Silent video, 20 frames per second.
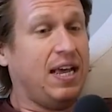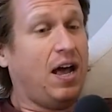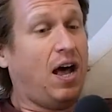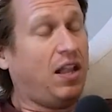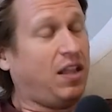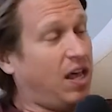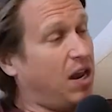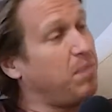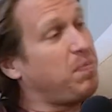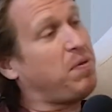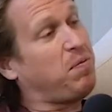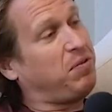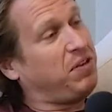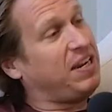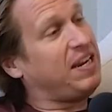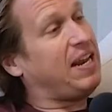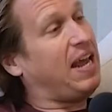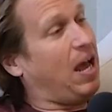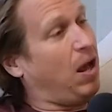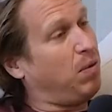A lot of people
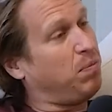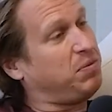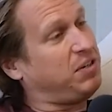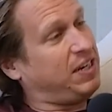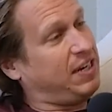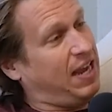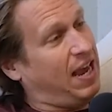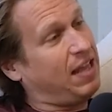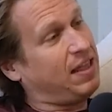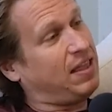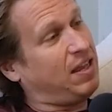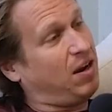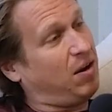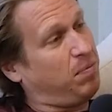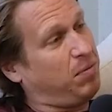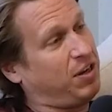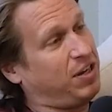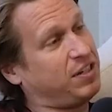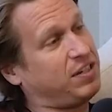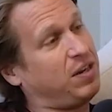need help to get there
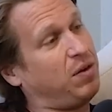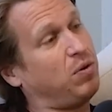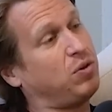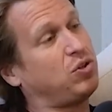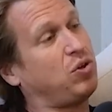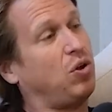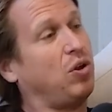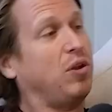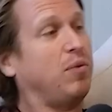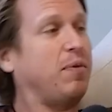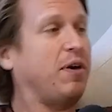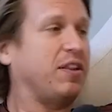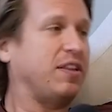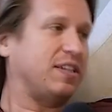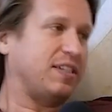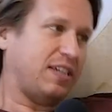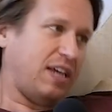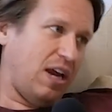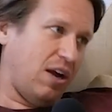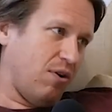because they were told about the
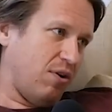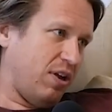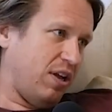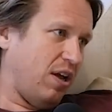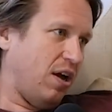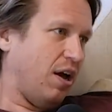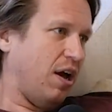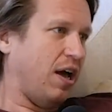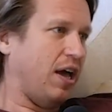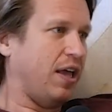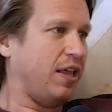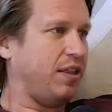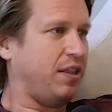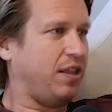scary God,